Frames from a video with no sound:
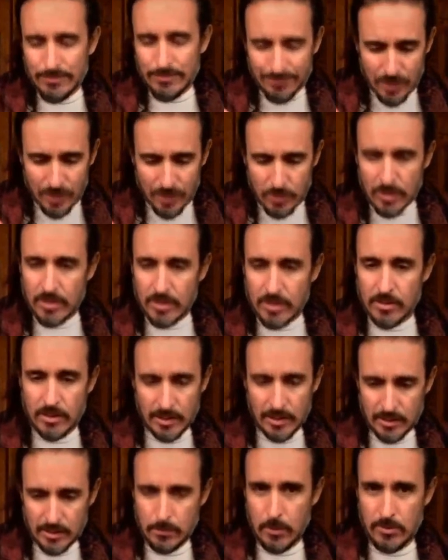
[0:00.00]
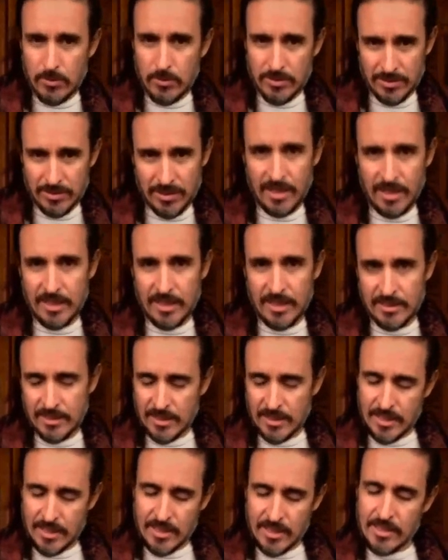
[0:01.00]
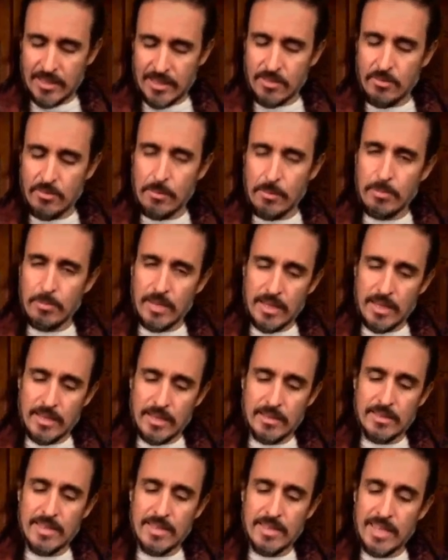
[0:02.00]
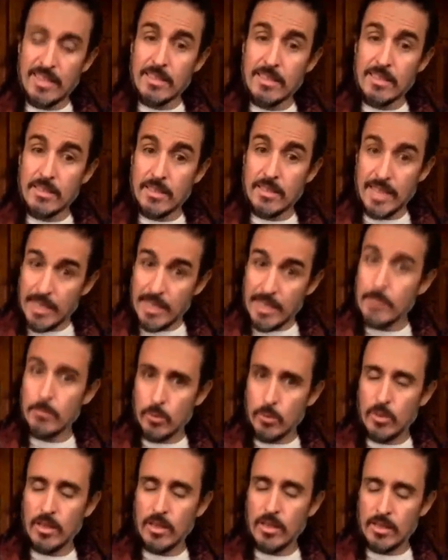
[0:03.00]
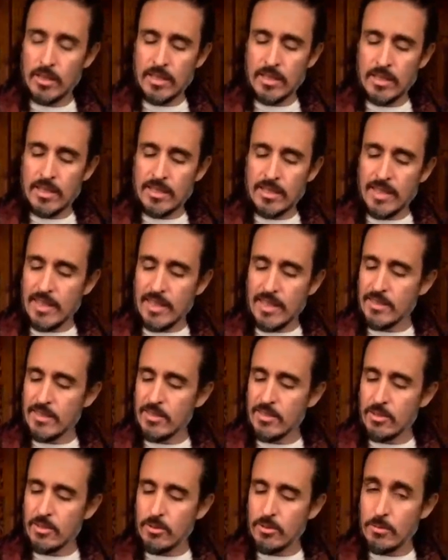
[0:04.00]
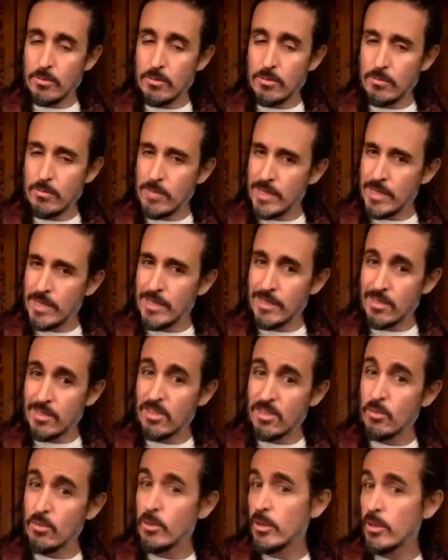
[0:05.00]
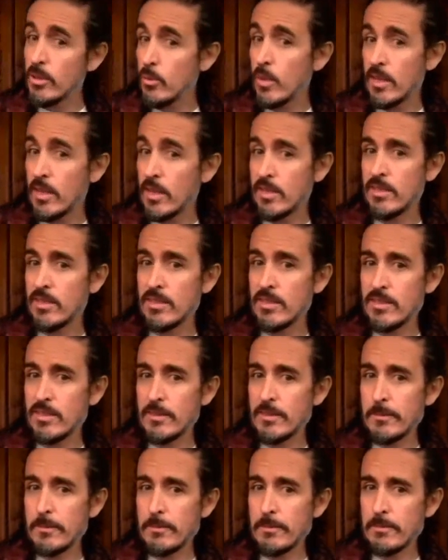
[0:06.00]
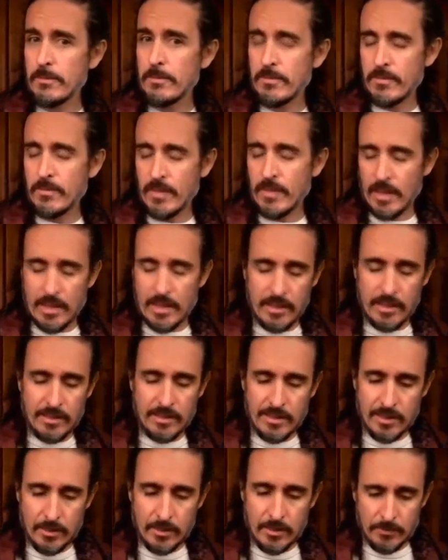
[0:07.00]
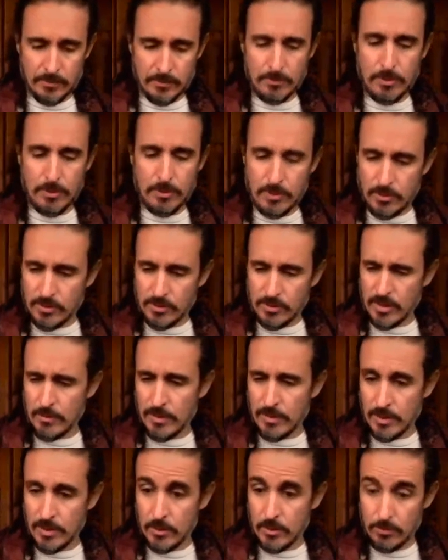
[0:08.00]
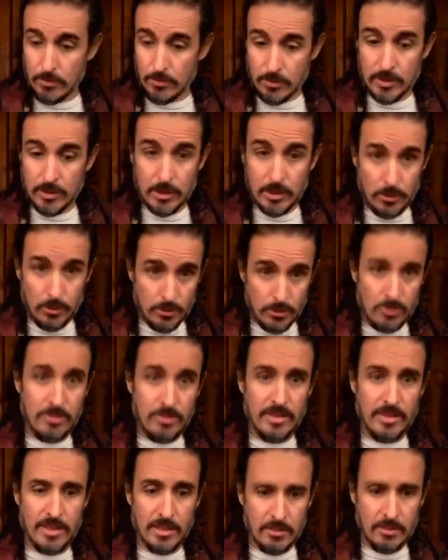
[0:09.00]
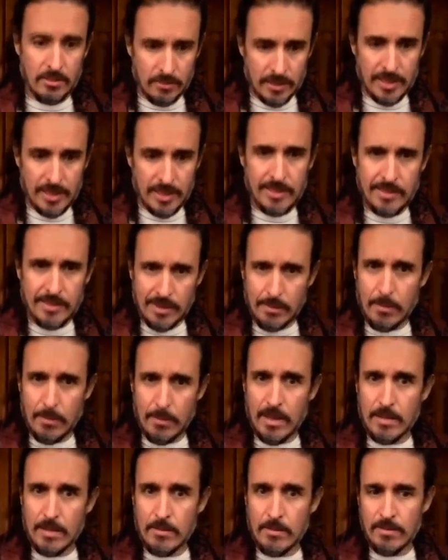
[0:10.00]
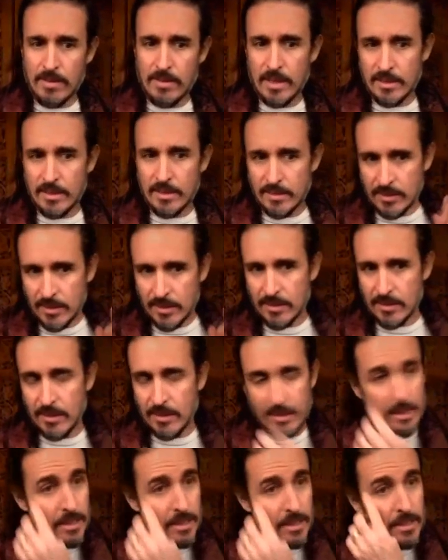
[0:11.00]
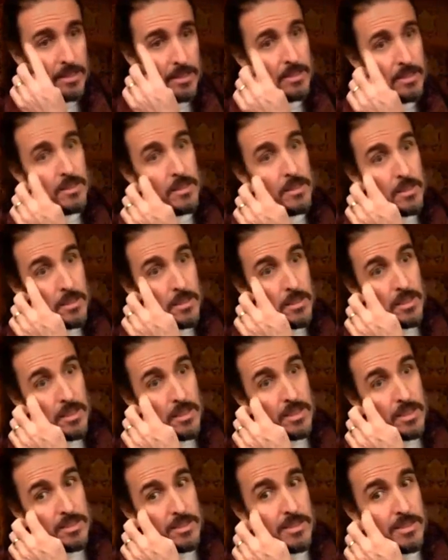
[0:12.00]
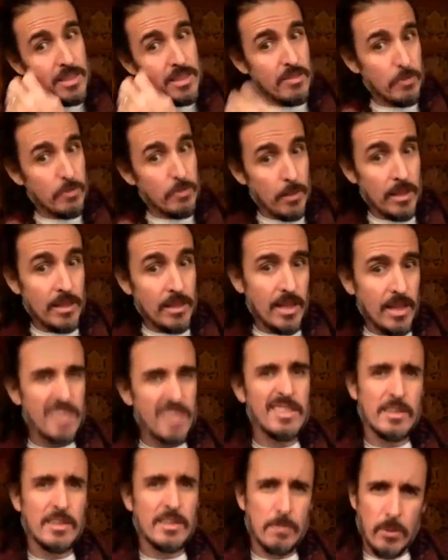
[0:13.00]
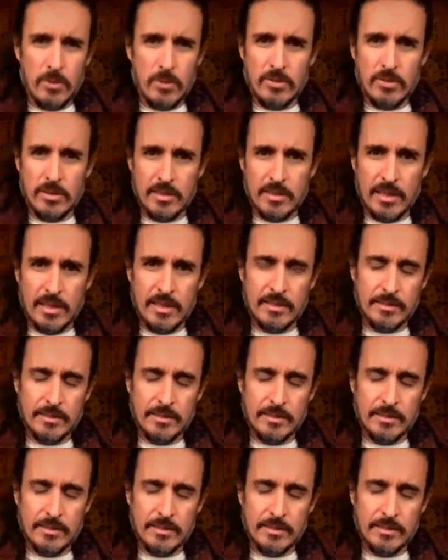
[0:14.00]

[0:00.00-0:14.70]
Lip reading: critical and exposes lies. These three planets in Mula tend to mean that it's going to work well, and it's going to produce somebody who's really a truth seeker and really gets to the bottom of things and doesn't get deceived by lies, exposes lies.